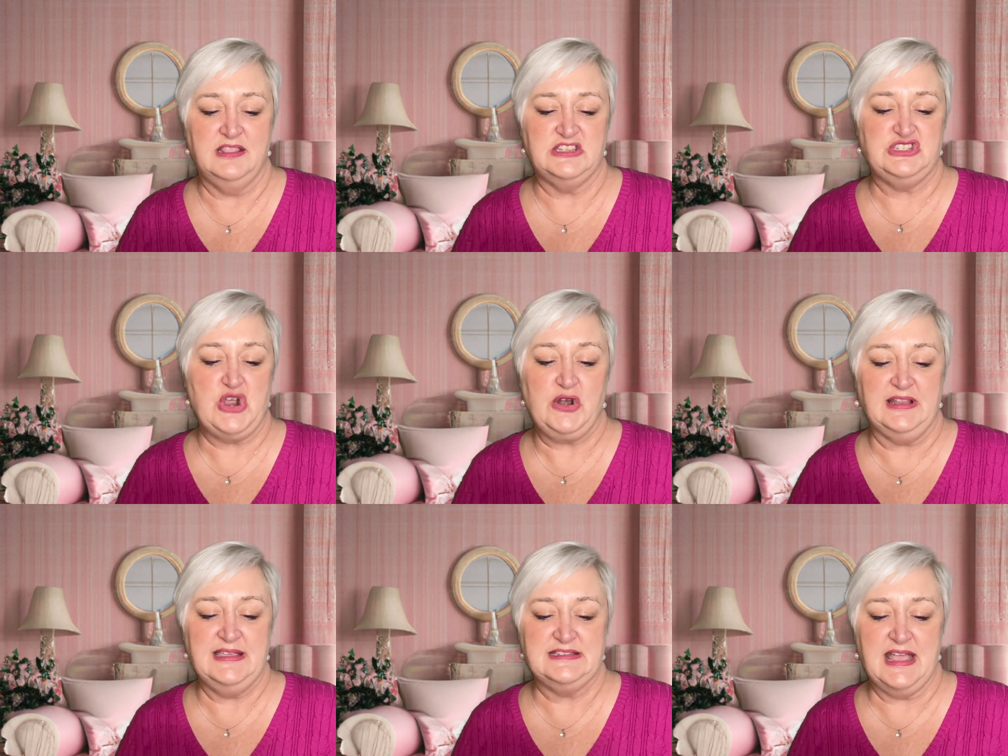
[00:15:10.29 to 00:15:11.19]
the
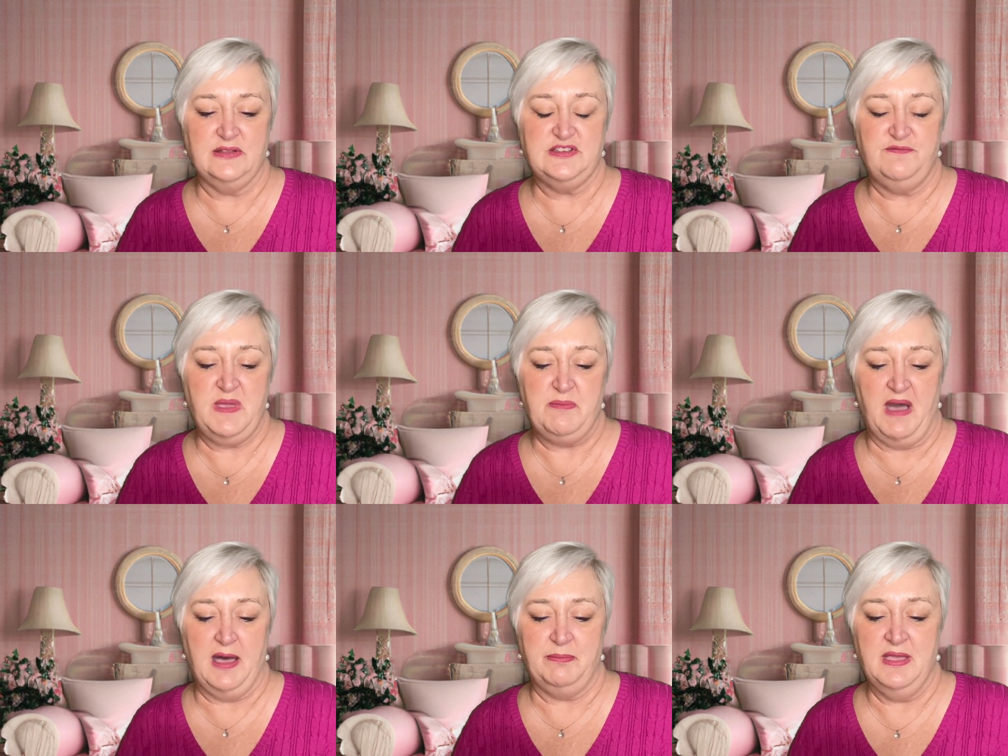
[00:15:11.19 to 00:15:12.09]
startling sounds of
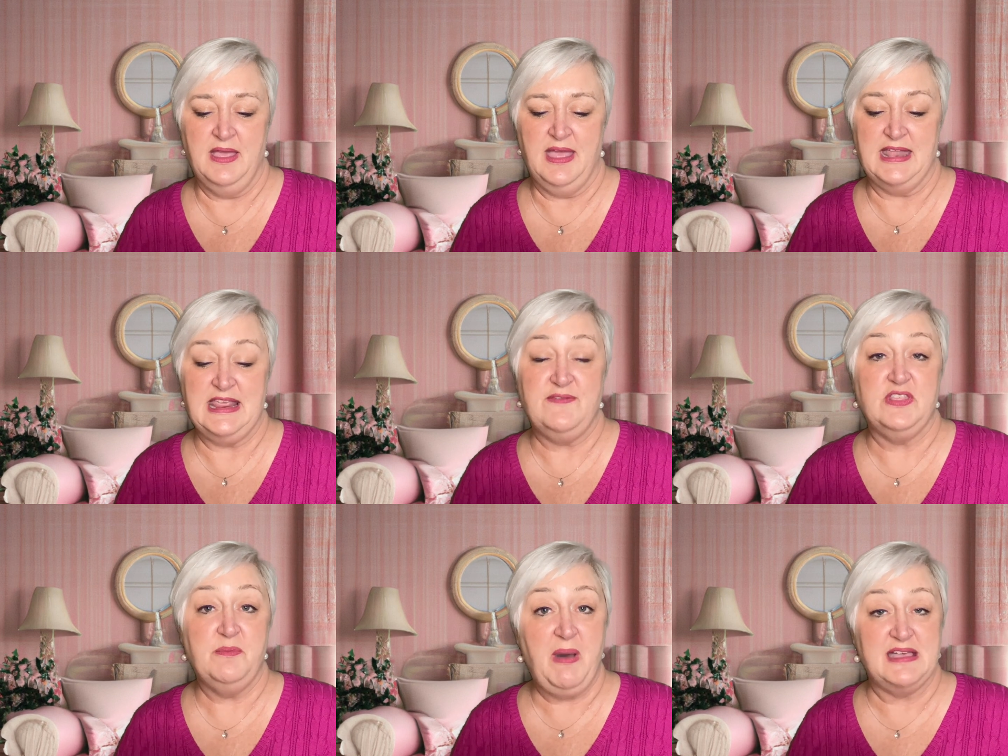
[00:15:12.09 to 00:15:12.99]
bebop, and
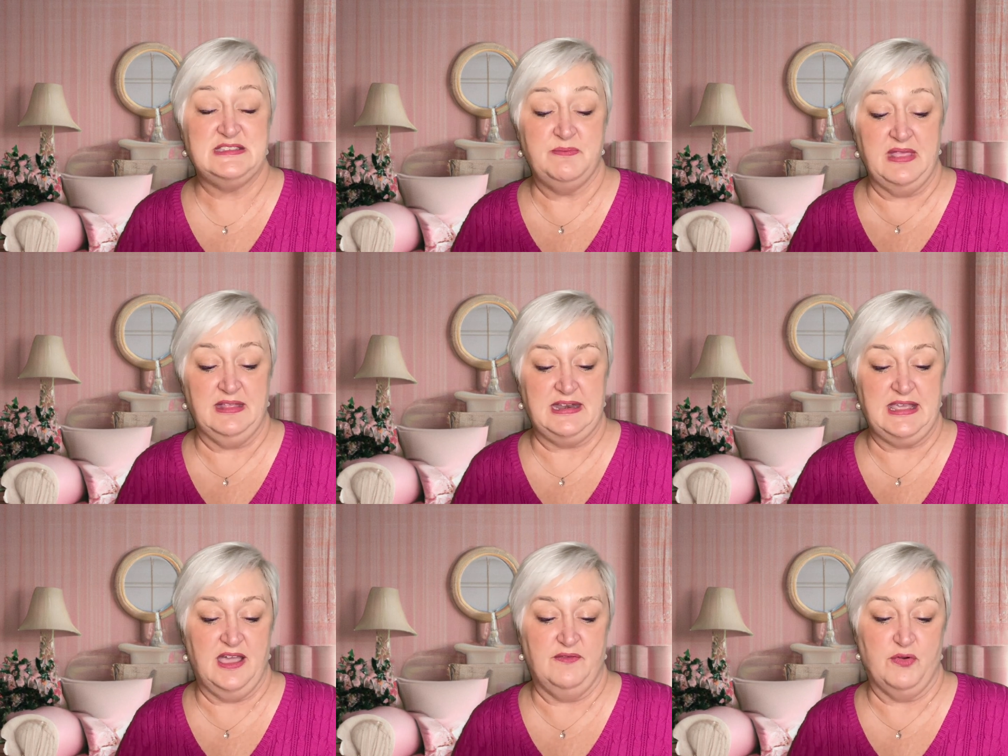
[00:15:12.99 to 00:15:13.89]
even the
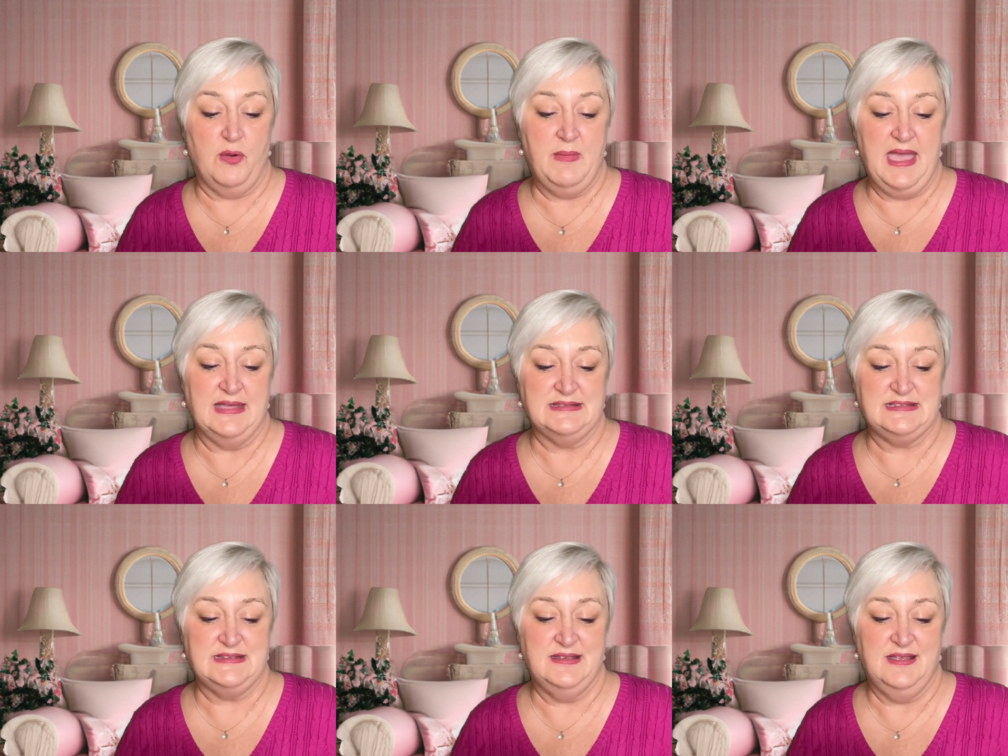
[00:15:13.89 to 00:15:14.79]
possibility of romance.